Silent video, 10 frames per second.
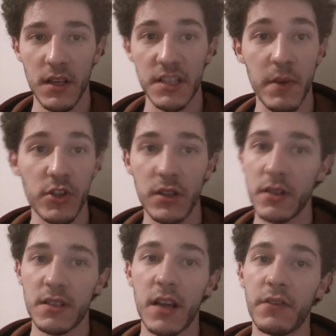especially in
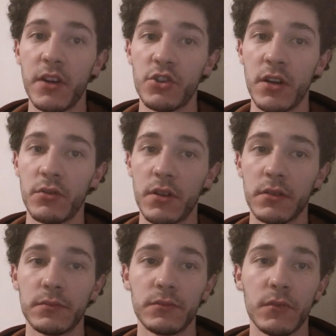the sci-fi genre.
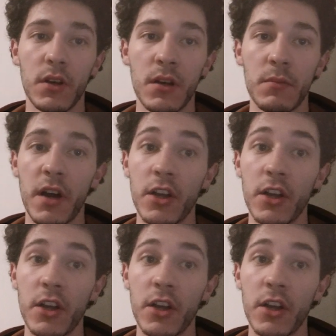I